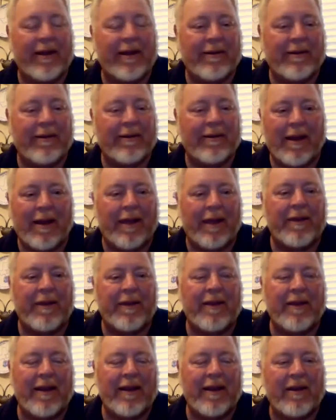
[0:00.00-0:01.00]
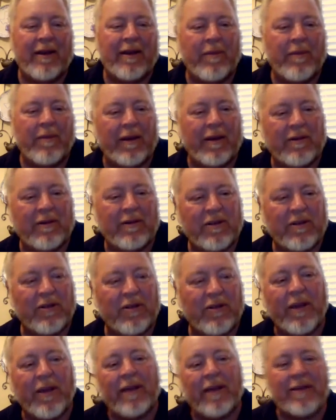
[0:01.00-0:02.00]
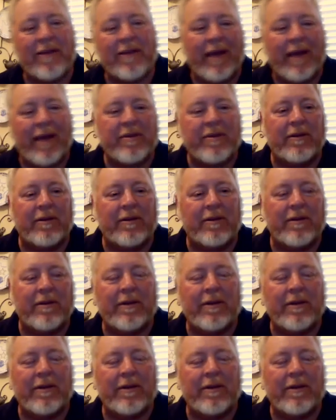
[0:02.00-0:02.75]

I think they need to be showcased. Absolutely.